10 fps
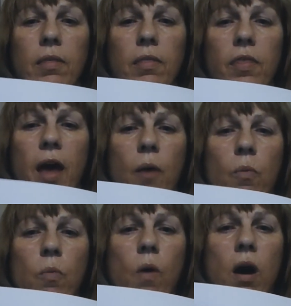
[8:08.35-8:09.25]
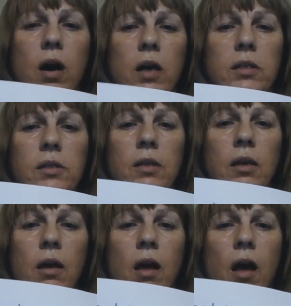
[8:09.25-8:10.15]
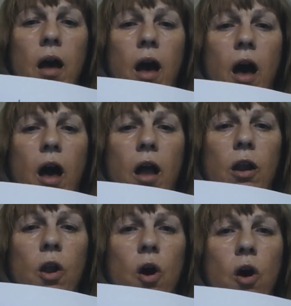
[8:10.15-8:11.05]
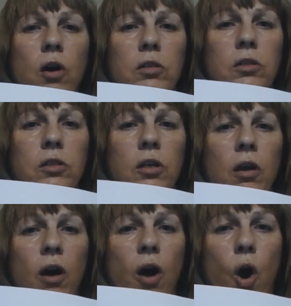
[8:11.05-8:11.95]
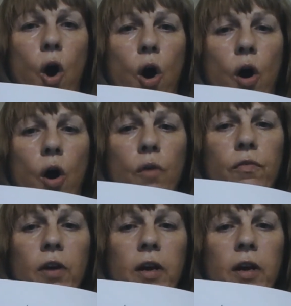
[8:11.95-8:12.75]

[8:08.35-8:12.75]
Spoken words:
there was a lot of